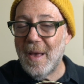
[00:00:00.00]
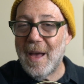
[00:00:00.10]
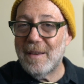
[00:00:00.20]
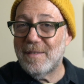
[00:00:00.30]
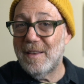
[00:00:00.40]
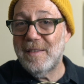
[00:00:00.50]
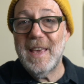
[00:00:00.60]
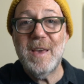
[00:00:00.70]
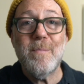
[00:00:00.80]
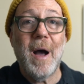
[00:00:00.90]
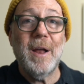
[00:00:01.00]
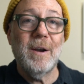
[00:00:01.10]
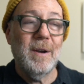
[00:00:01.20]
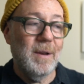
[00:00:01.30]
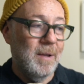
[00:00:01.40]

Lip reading: has this E minor.